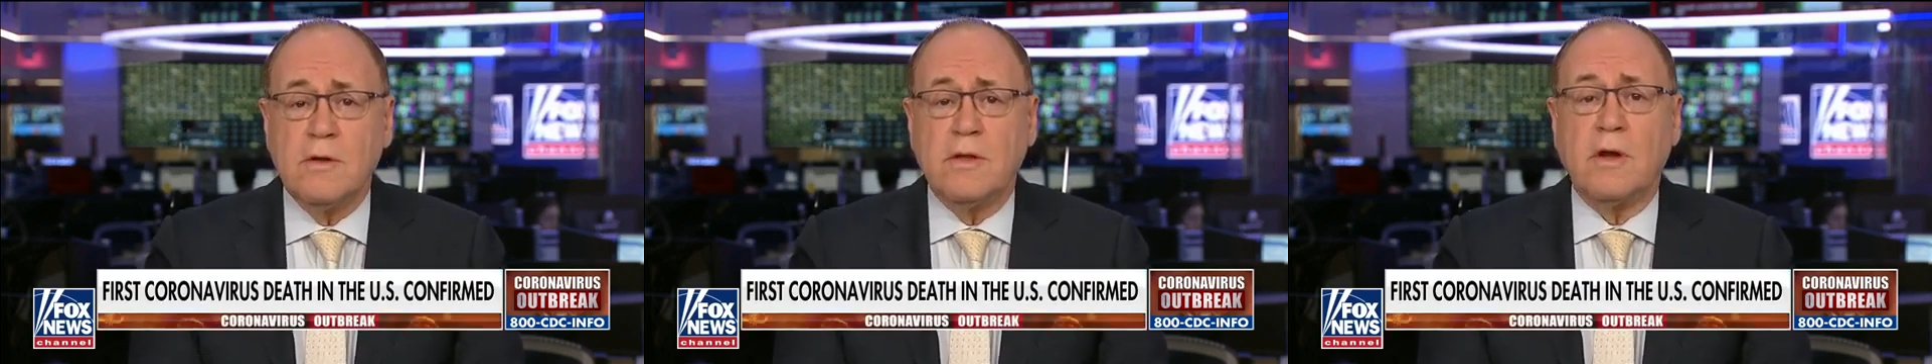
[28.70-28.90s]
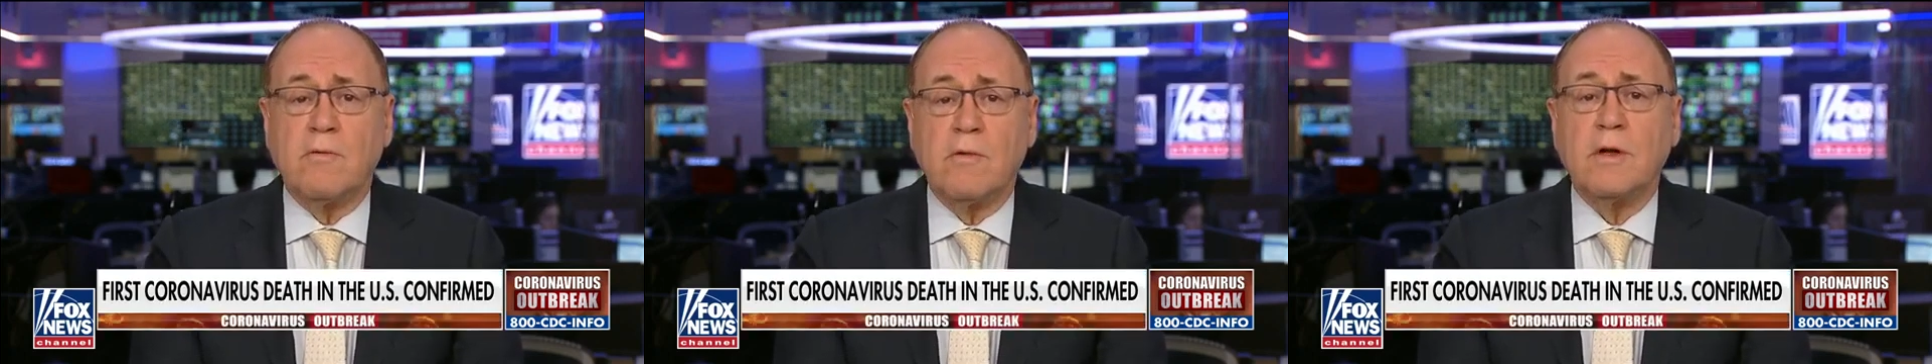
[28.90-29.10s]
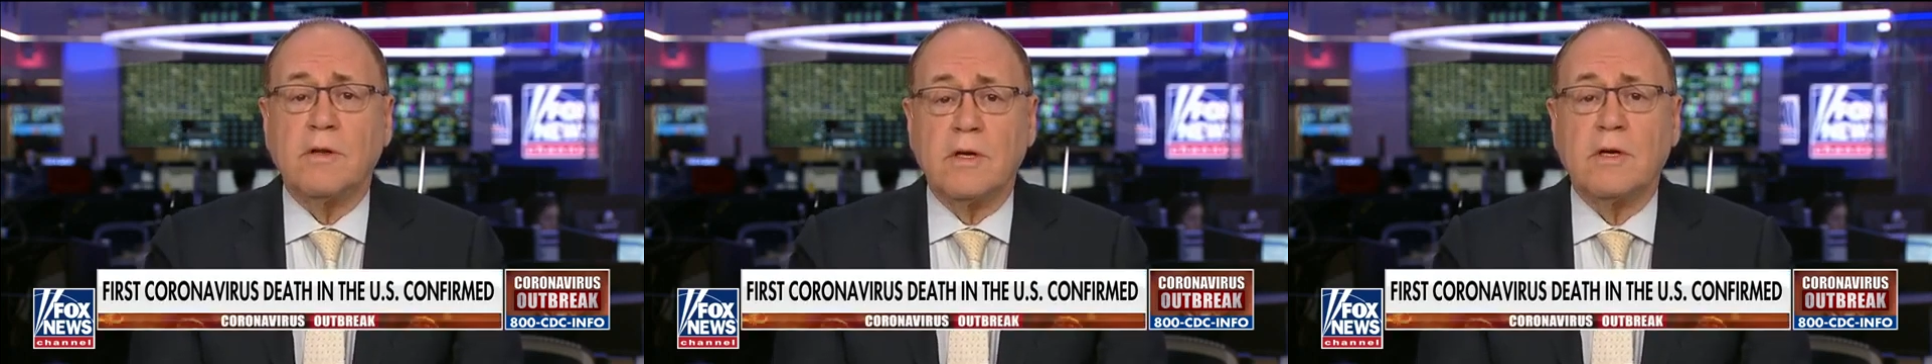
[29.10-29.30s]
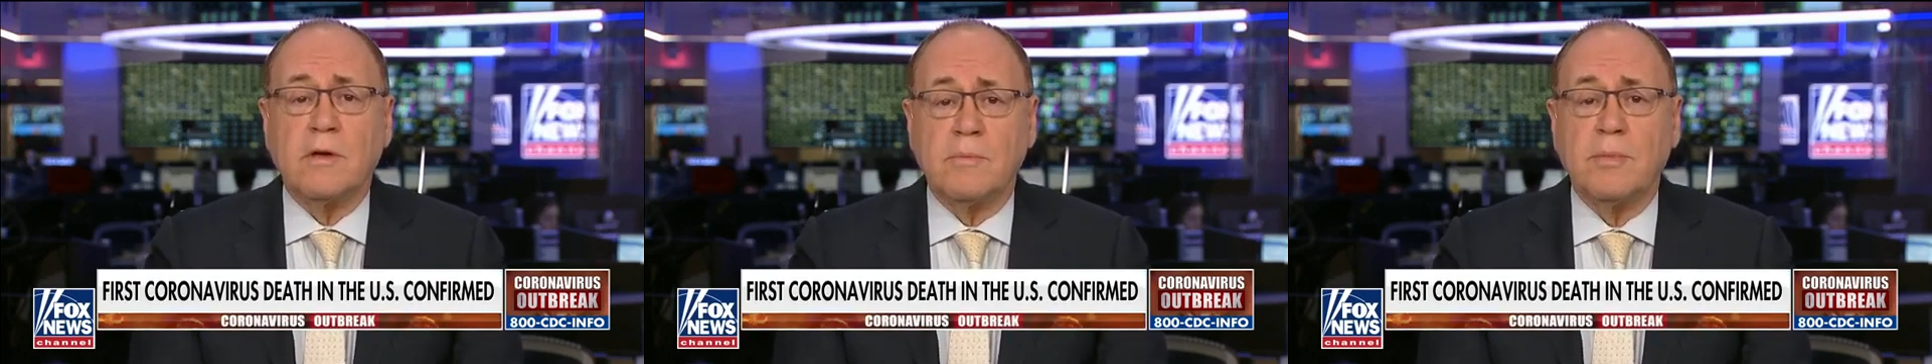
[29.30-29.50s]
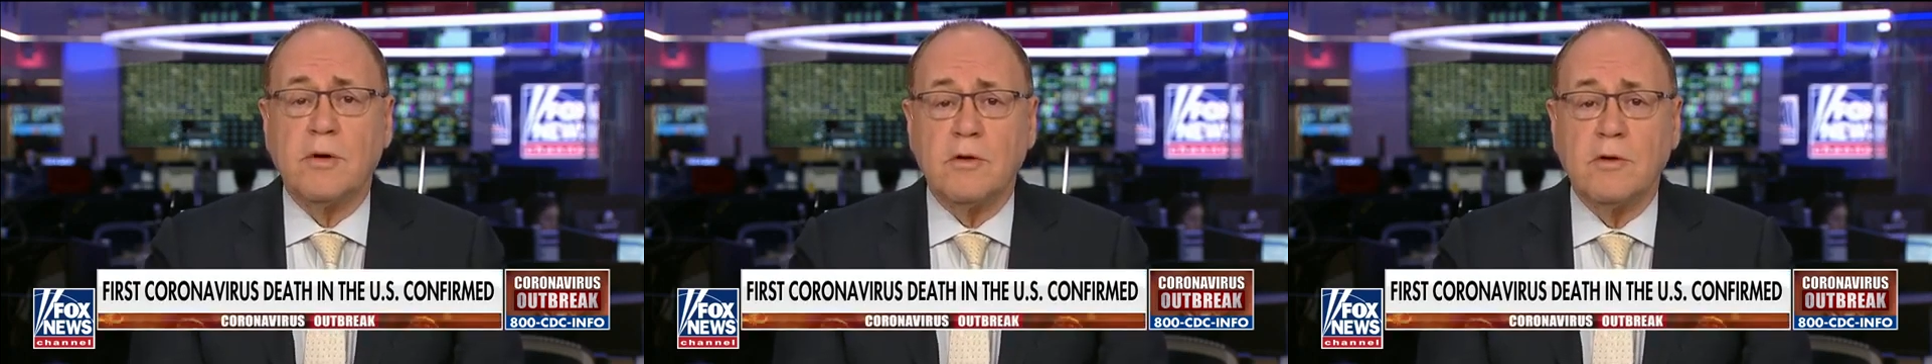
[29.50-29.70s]
that really
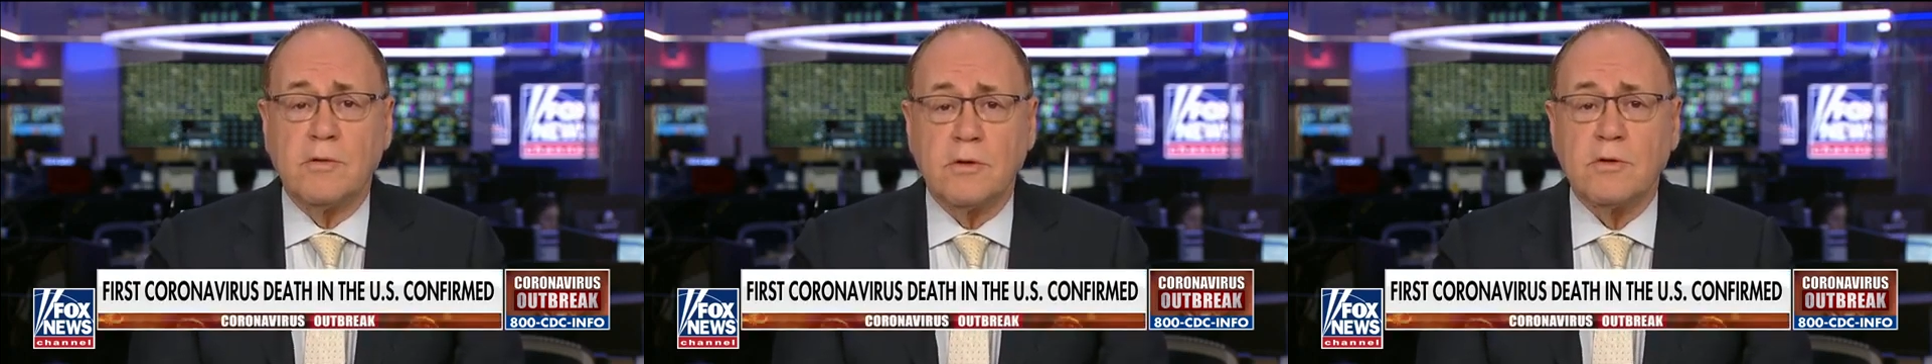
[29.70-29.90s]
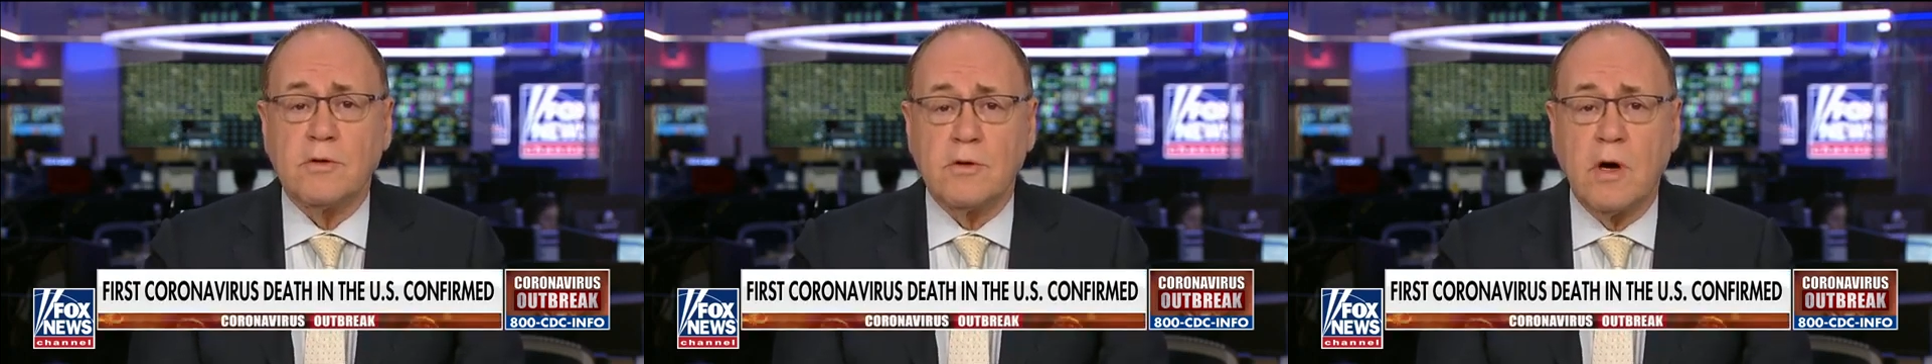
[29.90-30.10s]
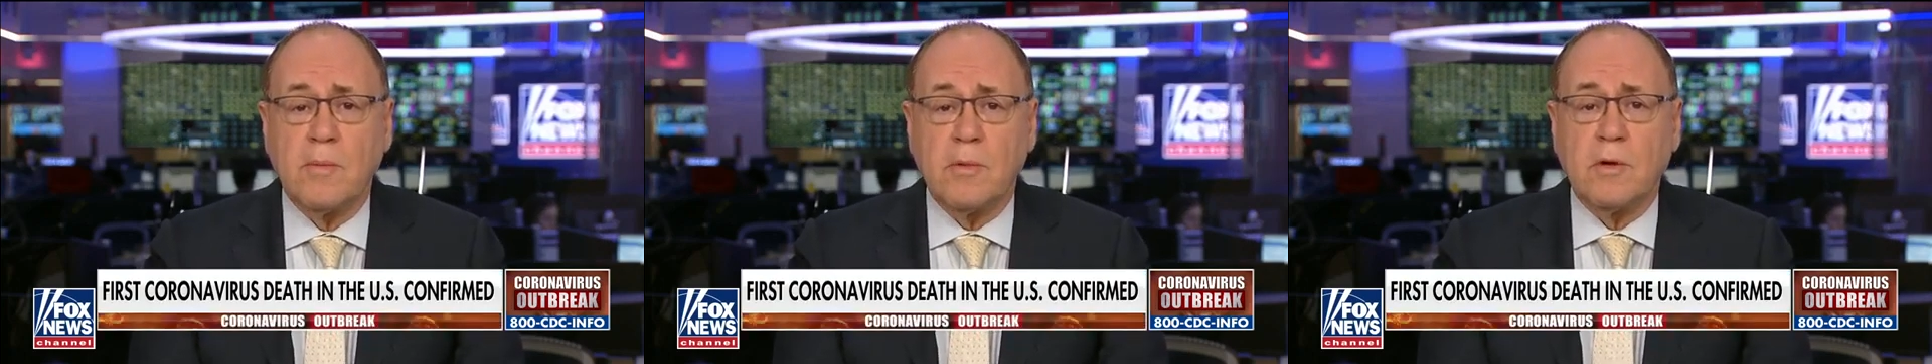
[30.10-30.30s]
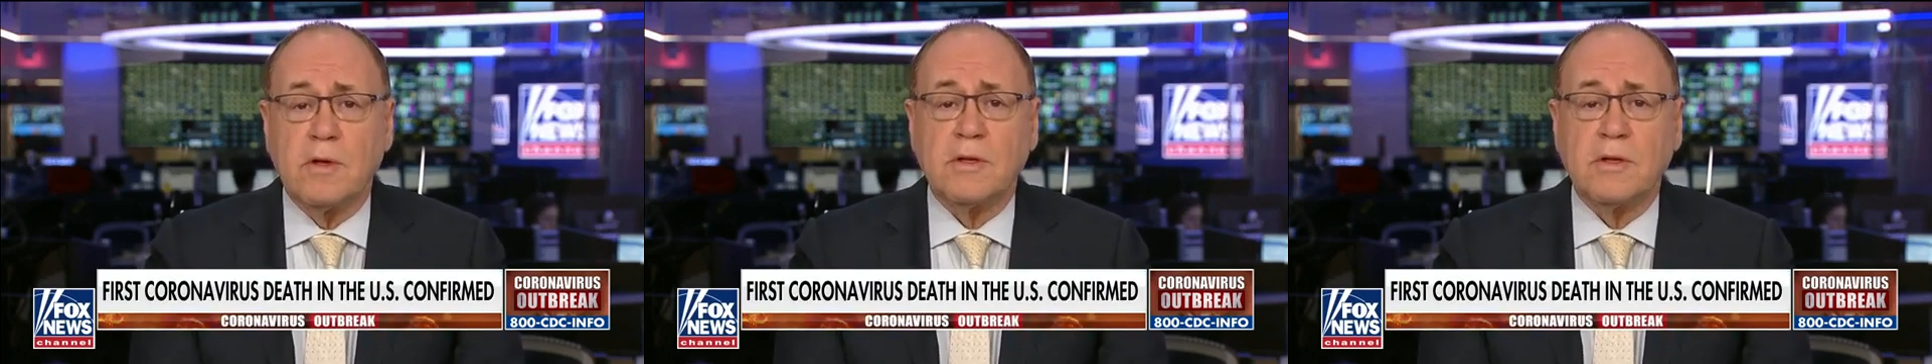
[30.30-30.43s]
can put you in trouble,